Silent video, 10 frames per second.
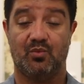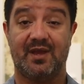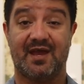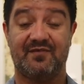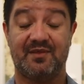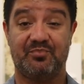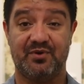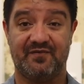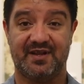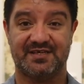We have the
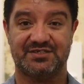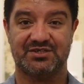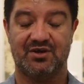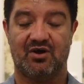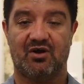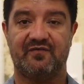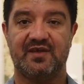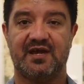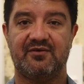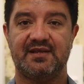privilege of
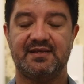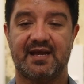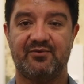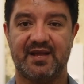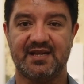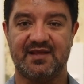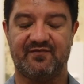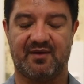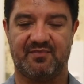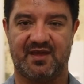hearing directly
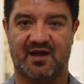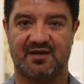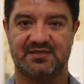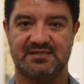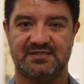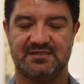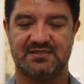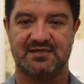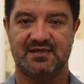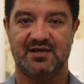from the
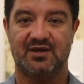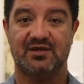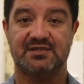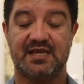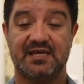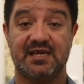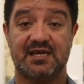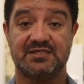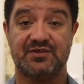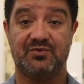artist,
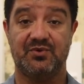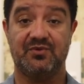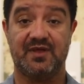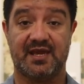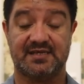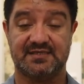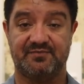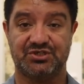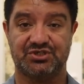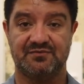taking us through the
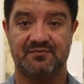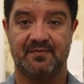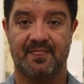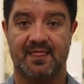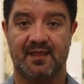exhibition